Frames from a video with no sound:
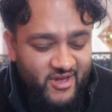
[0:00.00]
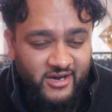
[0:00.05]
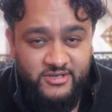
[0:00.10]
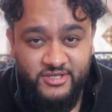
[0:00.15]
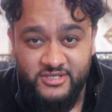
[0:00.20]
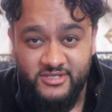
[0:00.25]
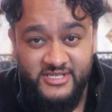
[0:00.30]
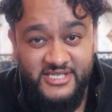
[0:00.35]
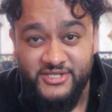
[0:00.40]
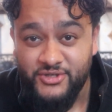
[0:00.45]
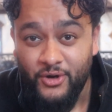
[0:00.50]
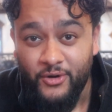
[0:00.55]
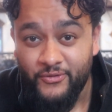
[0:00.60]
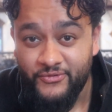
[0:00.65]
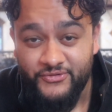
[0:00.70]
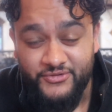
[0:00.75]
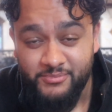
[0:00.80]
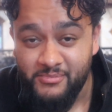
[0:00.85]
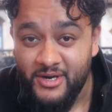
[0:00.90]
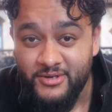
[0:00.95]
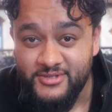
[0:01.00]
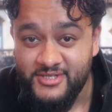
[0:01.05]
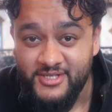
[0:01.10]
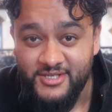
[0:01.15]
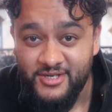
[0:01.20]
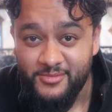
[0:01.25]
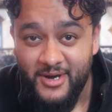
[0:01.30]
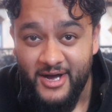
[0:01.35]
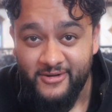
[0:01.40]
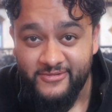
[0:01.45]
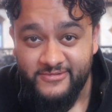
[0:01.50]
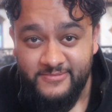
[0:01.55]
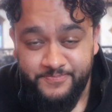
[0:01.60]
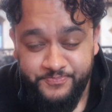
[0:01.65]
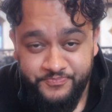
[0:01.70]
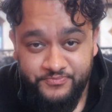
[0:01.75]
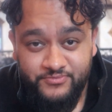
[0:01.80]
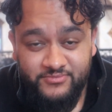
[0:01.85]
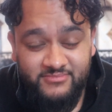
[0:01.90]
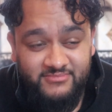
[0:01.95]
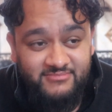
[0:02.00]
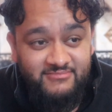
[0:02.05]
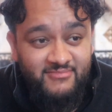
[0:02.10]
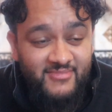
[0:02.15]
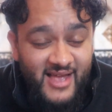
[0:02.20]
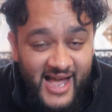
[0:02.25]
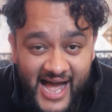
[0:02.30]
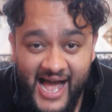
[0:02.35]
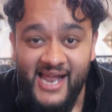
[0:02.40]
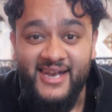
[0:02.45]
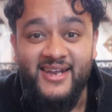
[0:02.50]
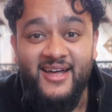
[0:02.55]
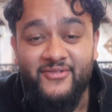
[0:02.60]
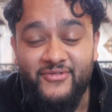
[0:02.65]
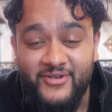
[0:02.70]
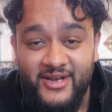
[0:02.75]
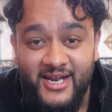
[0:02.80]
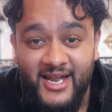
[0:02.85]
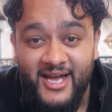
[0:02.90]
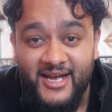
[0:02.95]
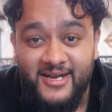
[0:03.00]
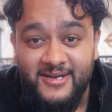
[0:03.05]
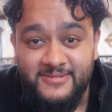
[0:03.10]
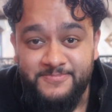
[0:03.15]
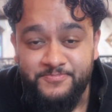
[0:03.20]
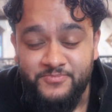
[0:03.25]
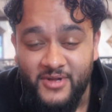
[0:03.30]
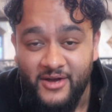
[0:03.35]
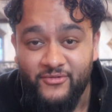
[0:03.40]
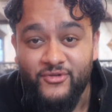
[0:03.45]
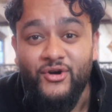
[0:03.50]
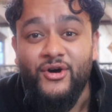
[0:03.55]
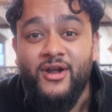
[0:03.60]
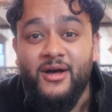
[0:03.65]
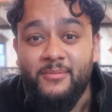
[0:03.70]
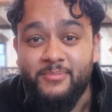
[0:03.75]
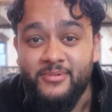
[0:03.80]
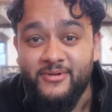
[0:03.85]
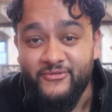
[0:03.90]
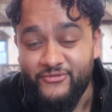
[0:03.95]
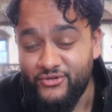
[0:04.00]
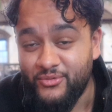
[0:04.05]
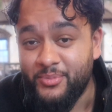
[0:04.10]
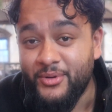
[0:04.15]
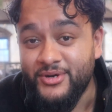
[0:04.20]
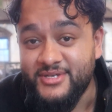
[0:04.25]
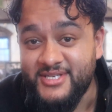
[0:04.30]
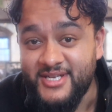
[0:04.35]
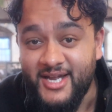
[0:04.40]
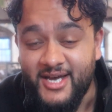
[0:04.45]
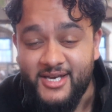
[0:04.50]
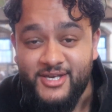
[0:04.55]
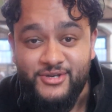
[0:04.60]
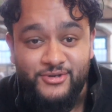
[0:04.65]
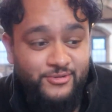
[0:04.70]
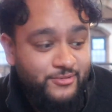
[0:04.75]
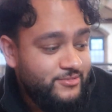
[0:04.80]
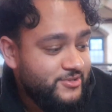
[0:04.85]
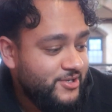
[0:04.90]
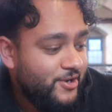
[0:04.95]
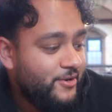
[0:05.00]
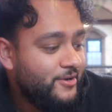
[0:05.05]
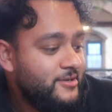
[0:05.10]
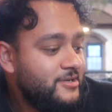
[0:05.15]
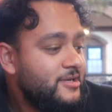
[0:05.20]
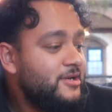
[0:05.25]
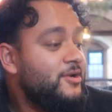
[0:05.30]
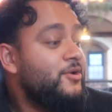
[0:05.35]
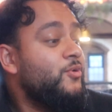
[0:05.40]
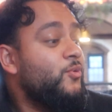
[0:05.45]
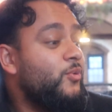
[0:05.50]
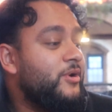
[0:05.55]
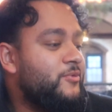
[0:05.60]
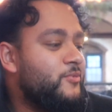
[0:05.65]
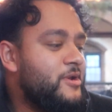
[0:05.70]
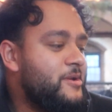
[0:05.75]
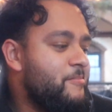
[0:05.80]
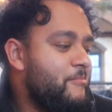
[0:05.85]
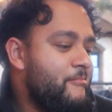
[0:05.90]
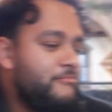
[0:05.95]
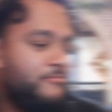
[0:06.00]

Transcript: It just dissolves, melts in your mouth. And I feel like I've gone up a few points in IQ. So, win-win.